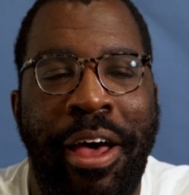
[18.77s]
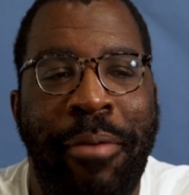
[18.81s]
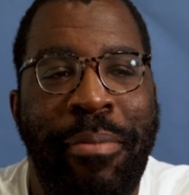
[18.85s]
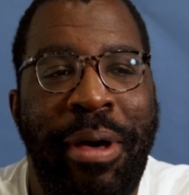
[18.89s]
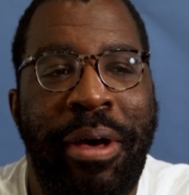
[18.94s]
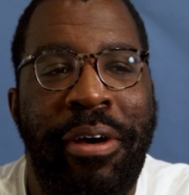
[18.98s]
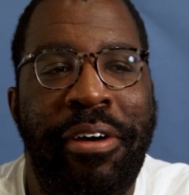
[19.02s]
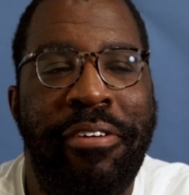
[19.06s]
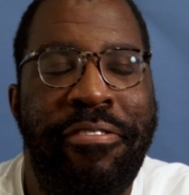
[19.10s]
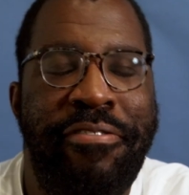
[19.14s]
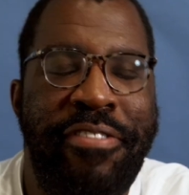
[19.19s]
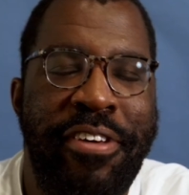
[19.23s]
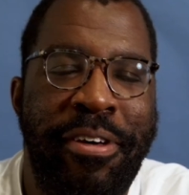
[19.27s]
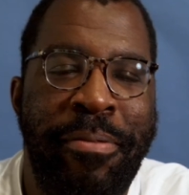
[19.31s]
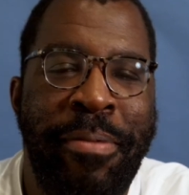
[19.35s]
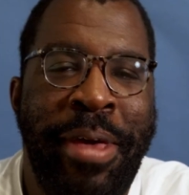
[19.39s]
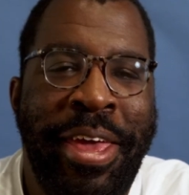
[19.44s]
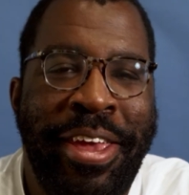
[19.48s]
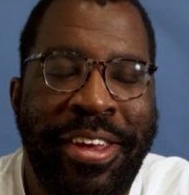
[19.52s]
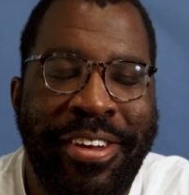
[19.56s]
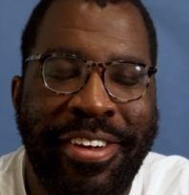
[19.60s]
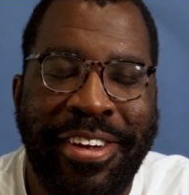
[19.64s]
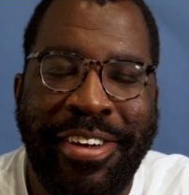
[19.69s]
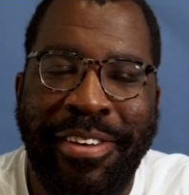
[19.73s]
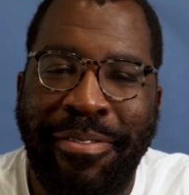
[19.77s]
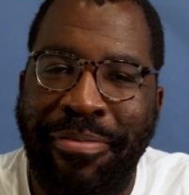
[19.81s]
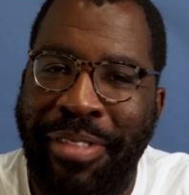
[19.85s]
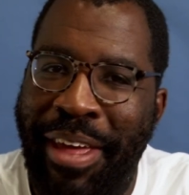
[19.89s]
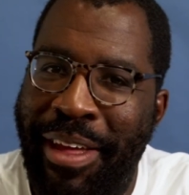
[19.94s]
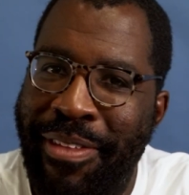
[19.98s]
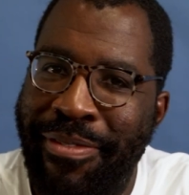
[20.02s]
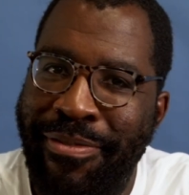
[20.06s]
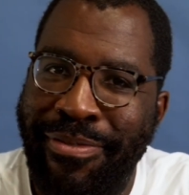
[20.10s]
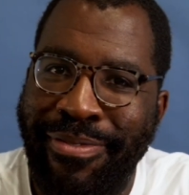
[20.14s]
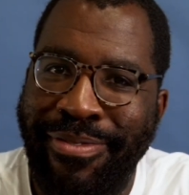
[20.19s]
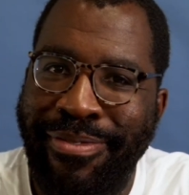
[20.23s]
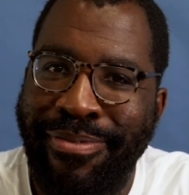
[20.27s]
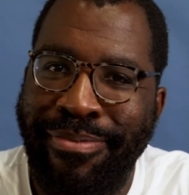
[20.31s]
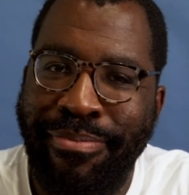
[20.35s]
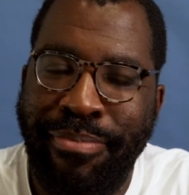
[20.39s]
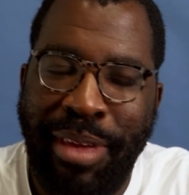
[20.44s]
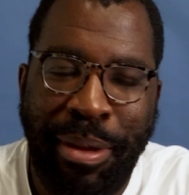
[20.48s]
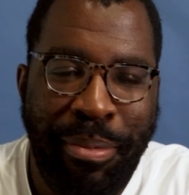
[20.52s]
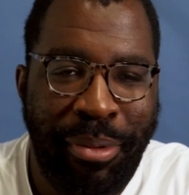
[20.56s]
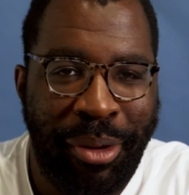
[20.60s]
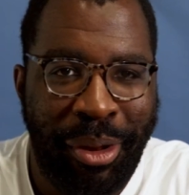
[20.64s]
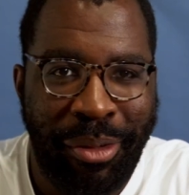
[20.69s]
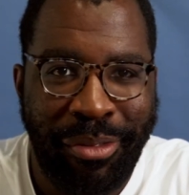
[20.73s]
about a filmmaker that
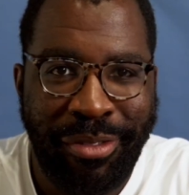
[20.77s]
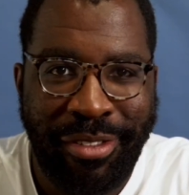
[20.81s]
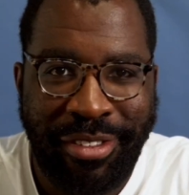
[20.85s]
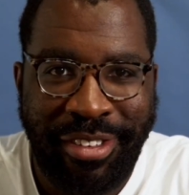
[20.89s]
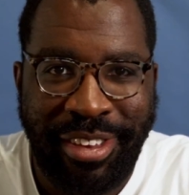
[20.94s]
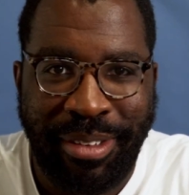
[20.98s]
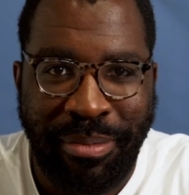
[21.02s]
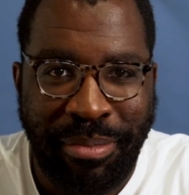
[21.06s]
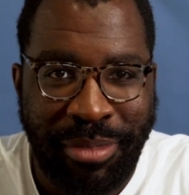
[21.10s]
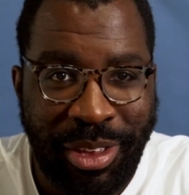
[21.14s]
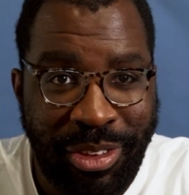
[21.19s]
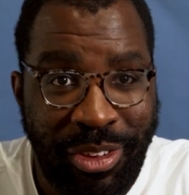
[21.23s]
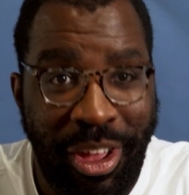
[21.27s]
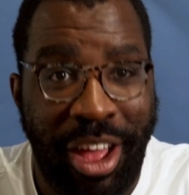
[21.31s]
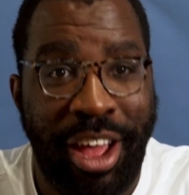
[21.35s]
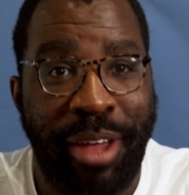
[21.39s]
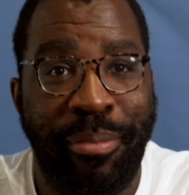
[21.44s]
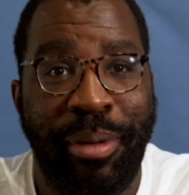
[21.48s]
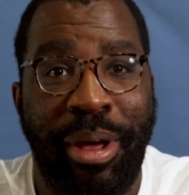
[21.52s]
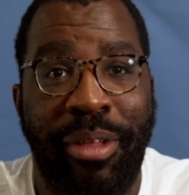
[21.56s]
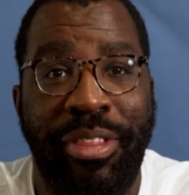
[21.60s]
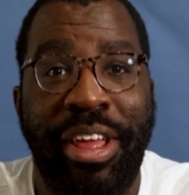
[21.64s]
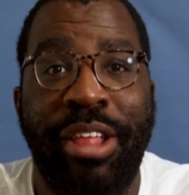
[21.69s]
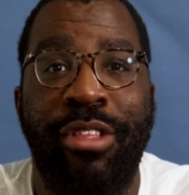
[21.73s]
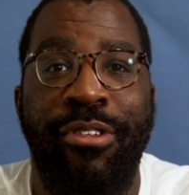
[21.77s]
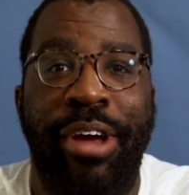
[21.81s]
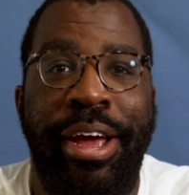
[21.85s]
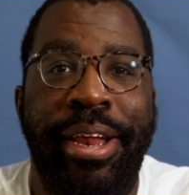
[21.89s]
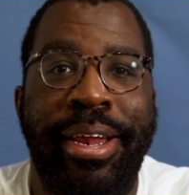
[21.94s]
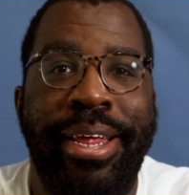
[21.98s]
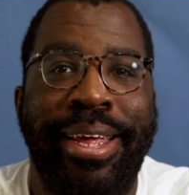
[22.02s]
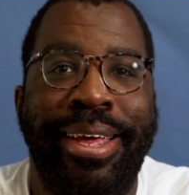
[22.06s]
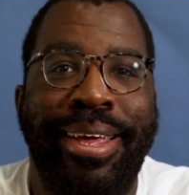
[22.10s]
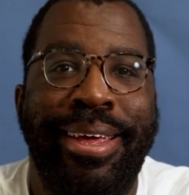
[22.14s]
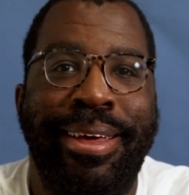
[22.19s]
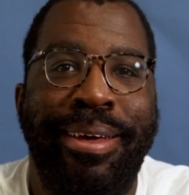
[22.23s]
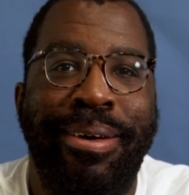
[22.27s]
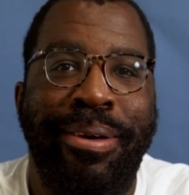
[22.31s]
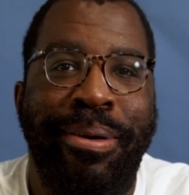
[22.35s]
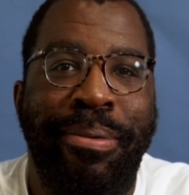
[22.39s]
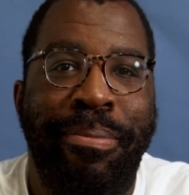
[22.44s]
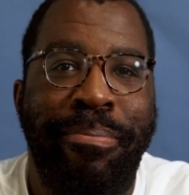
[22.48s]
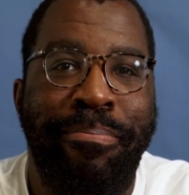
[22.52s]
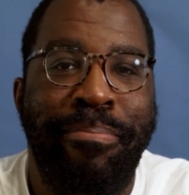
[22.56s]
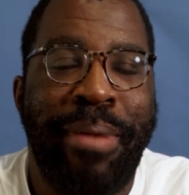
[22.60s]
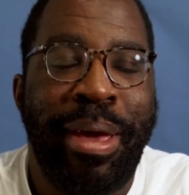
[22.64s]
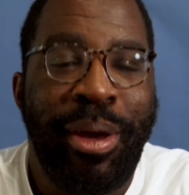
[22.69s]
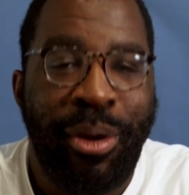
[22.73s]
people don't seem to talk about. That's right,
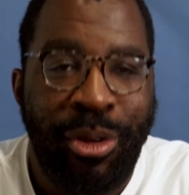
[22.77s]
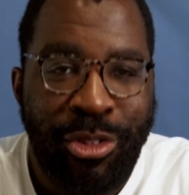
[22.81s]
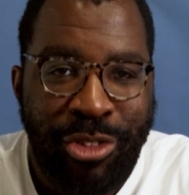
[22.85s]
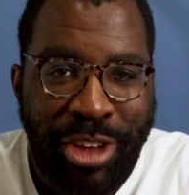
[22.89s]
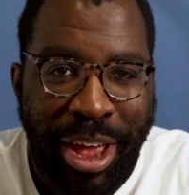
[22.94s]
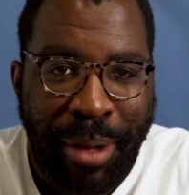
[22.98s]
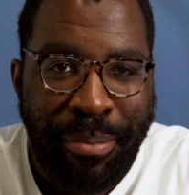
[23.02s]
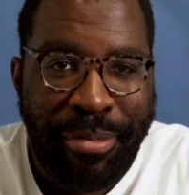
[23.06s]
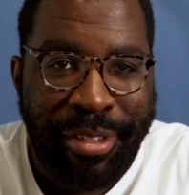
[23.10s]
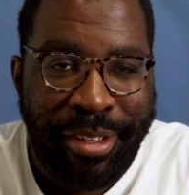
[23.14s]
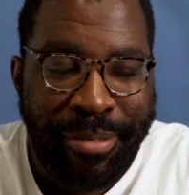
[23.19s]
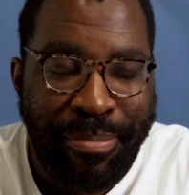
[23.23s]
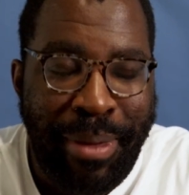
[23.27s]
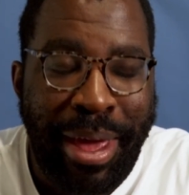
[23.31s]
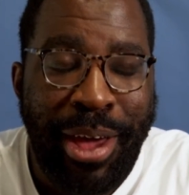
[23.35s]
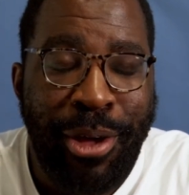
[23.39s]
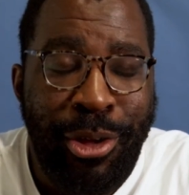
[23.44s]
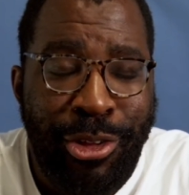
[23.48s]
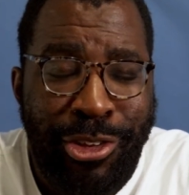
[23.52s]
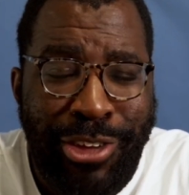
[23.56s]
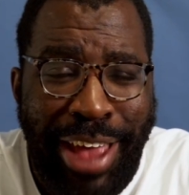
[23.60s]
Michael Jackson.